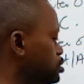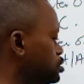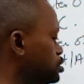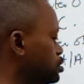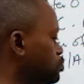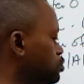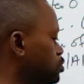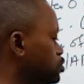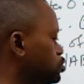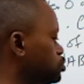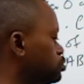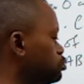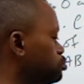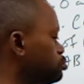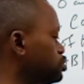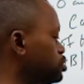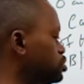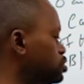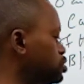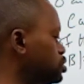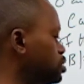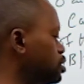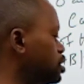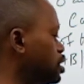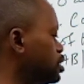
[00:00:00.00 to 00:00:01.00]
is equals to
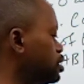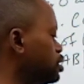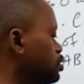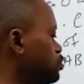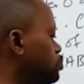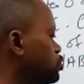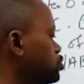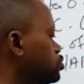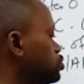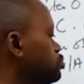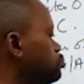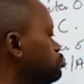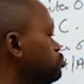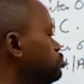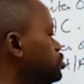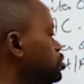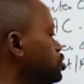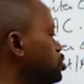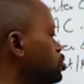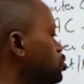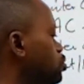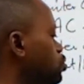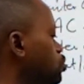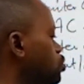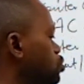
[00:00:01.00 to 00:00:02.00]
BC and equals to
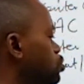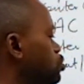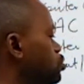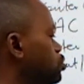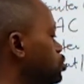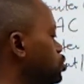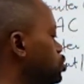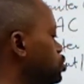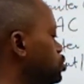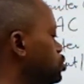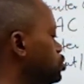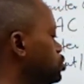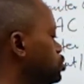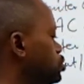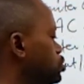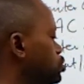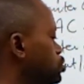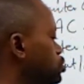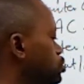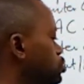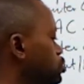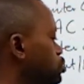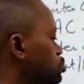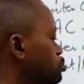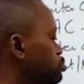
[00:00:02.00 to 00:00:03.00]
BO,
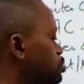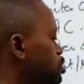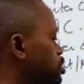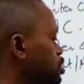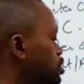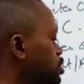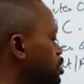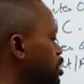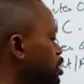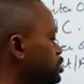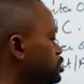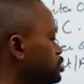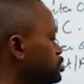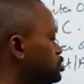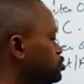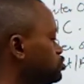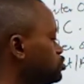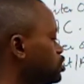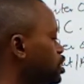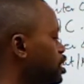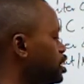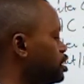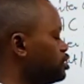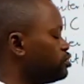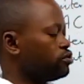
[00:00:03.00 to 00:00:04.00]
meaning that this
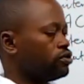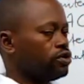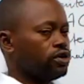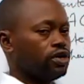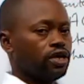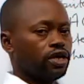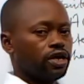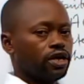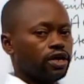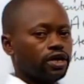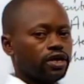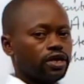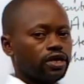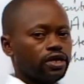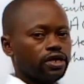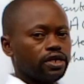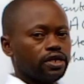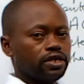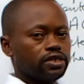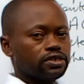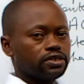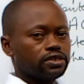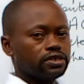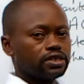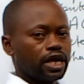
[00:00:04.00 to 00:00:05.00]
triangle here
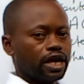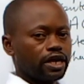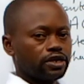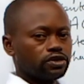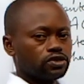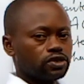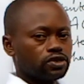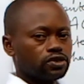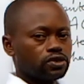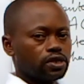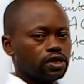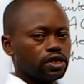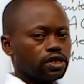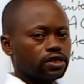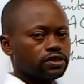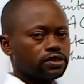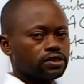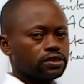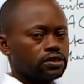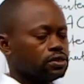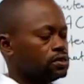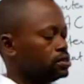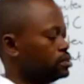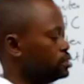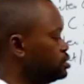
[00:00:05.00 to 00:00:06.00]
is
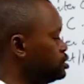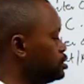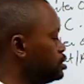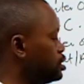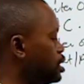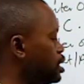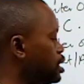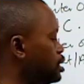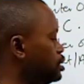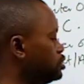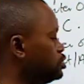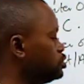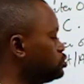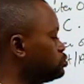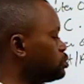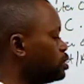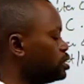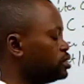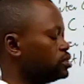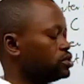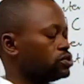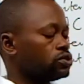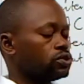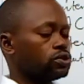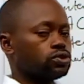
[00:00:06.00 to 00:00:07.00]
isosceles and this
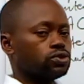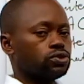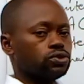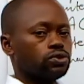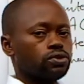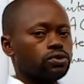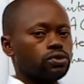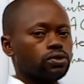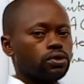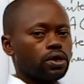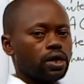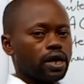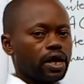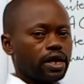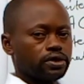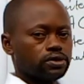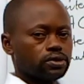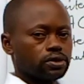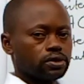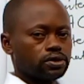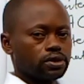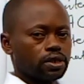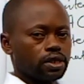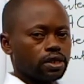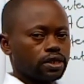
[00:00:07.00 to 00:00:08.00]
one is also
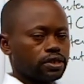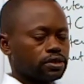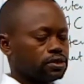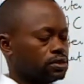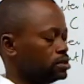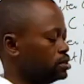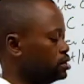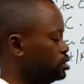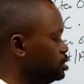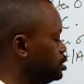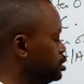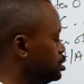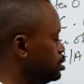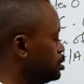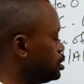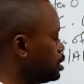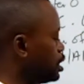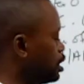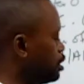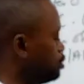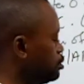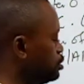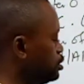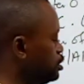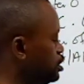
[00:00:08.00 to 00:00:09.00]
isosceles.
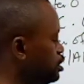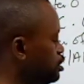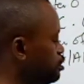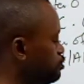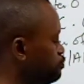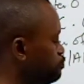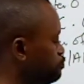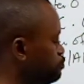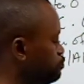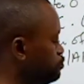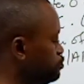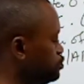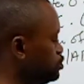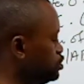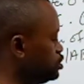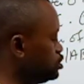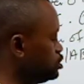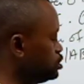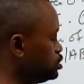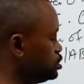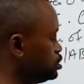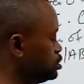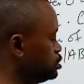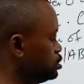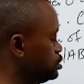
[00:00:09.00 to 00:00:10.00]
Now, if
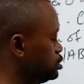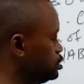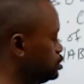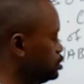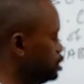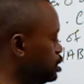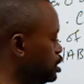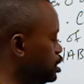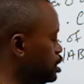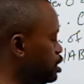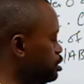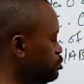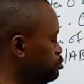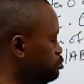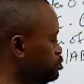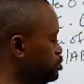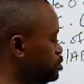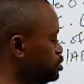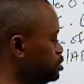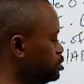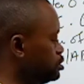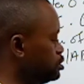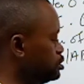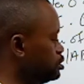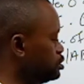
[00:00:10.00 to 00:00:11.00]
this
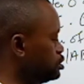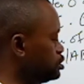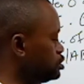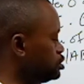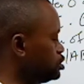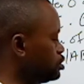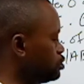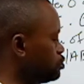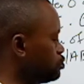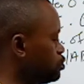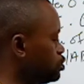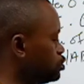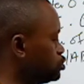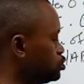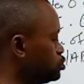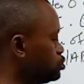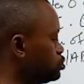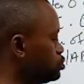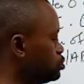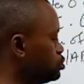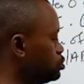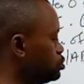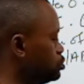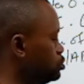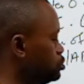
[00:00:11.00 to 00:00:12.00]
AB is equals
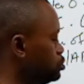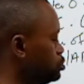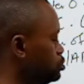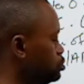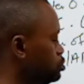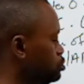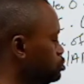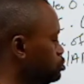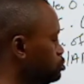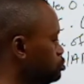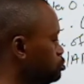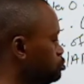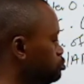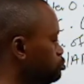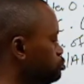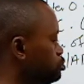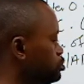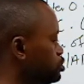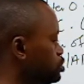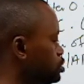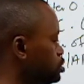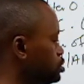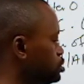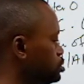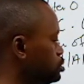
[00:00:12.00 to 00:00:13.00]
to
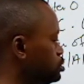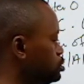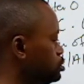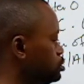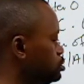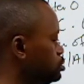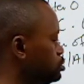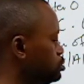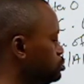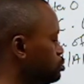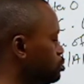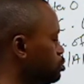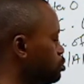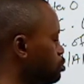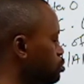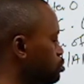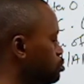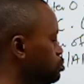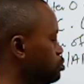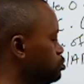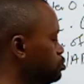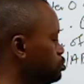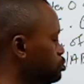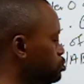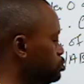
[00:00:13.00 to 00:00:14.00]
BO,